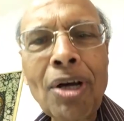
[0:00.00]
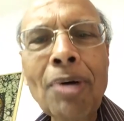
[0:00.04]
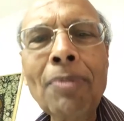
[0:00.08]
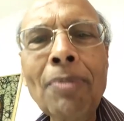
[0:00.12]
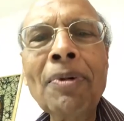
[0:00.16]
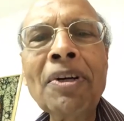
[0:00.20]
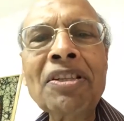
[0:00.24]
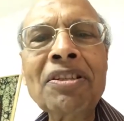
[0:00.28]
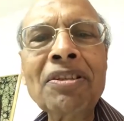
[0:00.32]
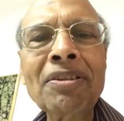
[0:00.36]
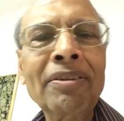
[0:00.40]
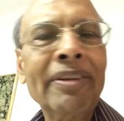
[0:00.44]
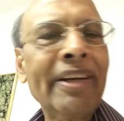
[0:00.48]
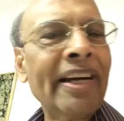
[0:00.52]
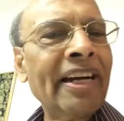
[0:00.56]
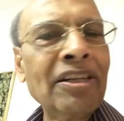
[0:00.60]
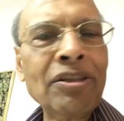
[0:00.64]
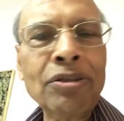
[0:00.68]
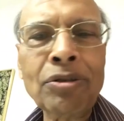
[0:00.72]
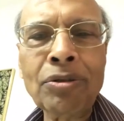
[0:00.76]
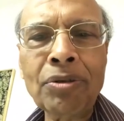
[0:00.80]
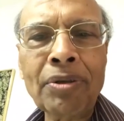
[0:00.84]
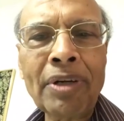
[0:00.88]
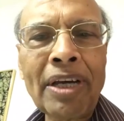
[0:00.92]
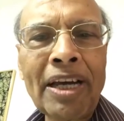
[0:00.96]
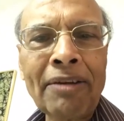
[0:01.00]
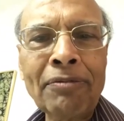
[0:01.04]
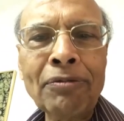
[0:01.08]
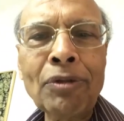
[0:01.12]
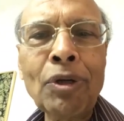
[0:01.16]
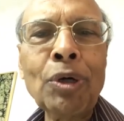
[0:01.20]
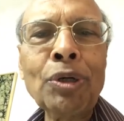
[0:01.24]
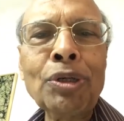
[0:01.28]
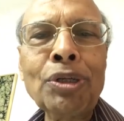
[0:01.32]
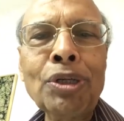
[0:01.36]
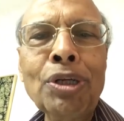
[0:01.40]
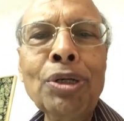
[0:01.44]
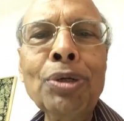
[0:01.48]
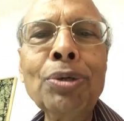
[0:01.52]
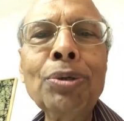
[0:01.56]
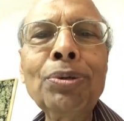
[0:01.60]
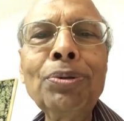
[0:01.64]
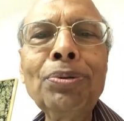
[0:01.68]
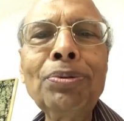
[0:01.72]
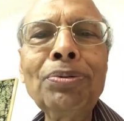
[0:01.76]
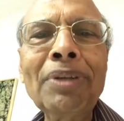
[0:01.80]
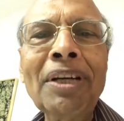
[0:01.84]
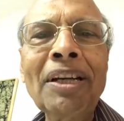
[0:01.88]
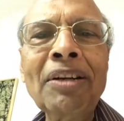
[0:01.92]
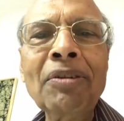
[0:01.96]
much. Great to have known you
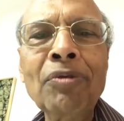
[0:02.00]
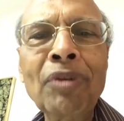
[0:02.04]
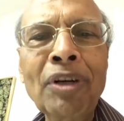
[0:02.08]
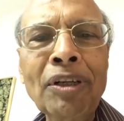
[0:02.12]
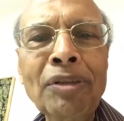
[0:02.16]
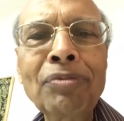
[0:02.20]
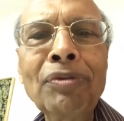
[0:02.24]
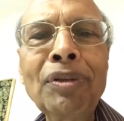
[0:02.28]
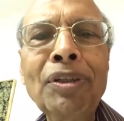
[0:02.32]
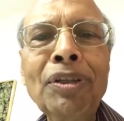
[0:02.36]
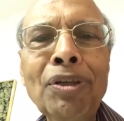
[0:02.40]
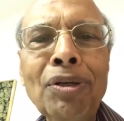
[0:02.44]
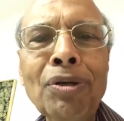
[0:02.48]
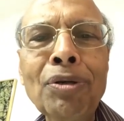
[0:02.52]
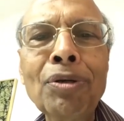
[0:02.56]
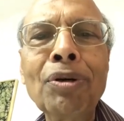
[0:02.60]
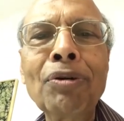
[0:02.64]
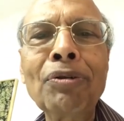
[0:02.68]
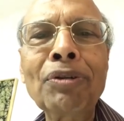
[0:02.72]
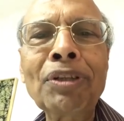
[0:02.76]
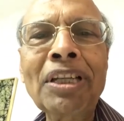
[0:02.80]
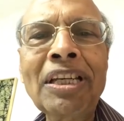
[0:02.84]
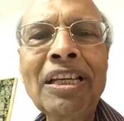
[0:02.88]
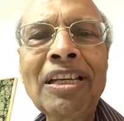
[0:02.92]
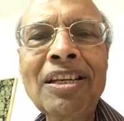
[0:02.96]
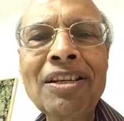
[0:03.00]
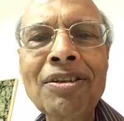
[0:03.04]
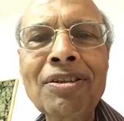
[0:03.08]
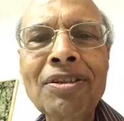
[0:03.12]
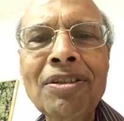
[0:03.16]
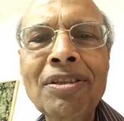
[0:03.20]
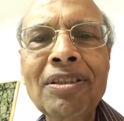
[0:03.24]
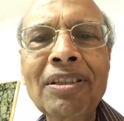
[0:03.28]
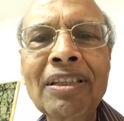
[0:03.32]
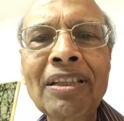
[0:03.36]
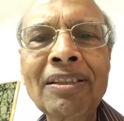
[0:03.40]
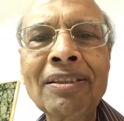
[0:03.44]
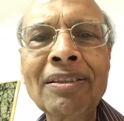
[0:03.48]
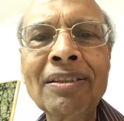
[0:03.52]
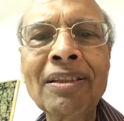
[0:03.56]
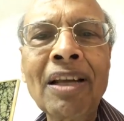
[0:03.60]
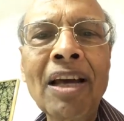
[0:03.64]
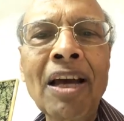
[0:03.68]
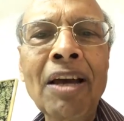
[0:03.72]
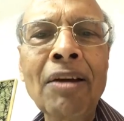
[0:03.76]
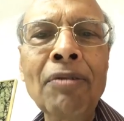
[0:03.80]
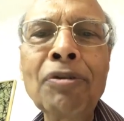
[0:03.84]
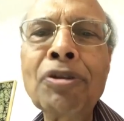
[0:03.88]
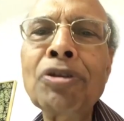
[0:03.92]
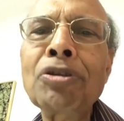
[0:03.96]
and worked with you over the years. And
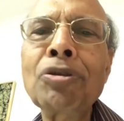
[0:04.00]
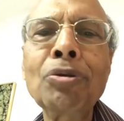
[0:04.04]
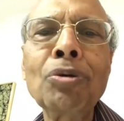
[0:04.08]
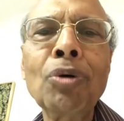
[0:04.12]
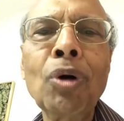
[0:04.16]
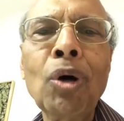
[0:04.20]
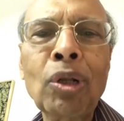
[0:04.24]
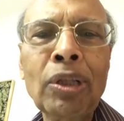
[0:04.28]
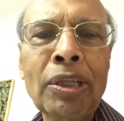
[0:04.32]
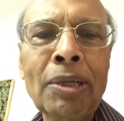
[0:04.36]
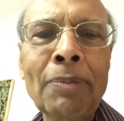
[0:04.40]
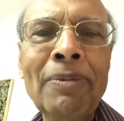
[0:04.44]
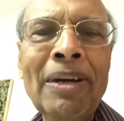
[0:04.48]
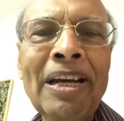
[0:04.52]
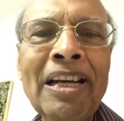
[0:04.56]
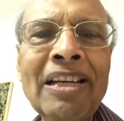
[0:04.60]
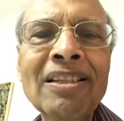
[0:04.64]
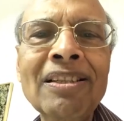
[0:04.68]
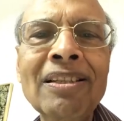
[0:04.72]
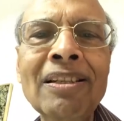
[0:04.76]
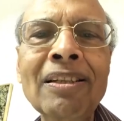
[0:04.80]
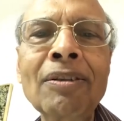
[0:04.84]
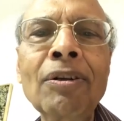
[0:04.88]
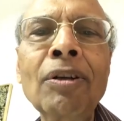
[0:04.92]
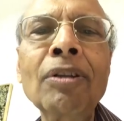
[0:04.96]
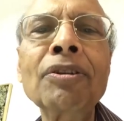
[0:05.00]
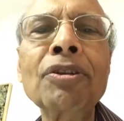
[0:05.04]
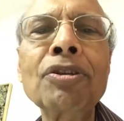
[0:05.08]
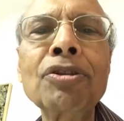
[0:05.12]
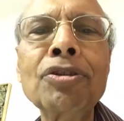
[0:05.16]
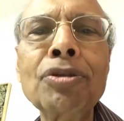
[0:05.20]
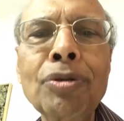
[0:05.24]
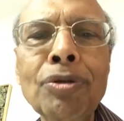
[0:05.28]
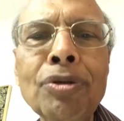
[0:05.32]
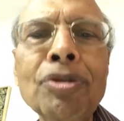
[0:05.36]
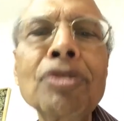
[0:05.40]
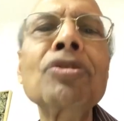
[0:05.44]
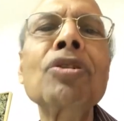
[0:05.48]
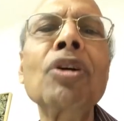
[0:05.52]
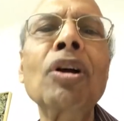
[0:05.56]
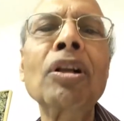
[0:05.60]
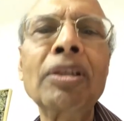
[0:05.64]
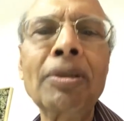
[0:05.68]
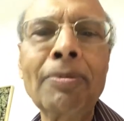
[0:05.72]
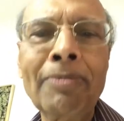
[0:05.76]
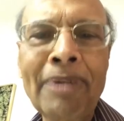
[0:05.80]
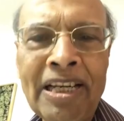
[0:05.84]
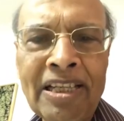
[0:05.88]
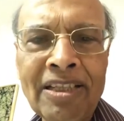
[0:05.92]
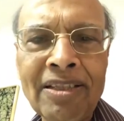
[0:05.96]
I wish you all the best and all the students all the
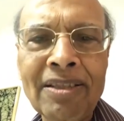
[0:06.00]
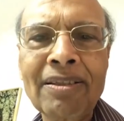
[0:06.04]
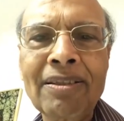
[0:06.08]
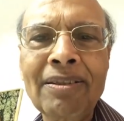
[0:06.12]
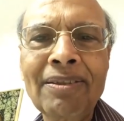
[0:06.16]
best.